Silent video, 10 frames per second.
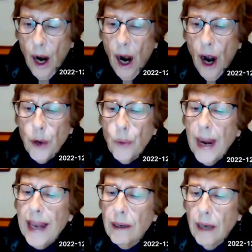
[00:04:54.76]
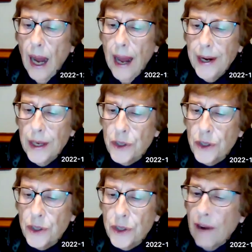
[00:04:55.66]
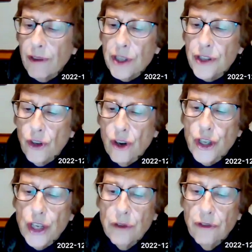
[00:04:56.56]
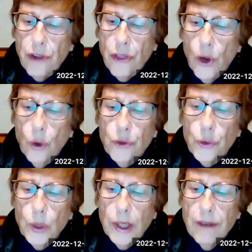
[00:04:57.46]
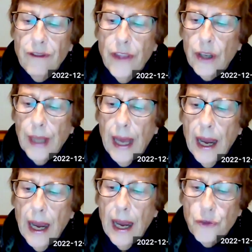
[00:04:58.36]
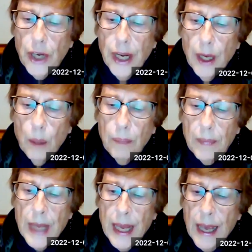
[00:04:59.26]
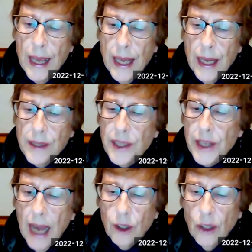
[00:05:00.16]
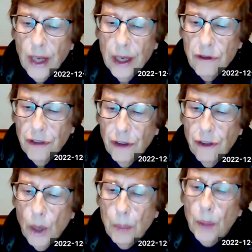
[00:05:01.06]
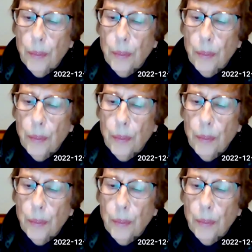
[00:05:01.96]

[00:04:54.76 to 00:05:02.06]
Our great God is forever searching for those who live their lives for him. He is not looking for verbal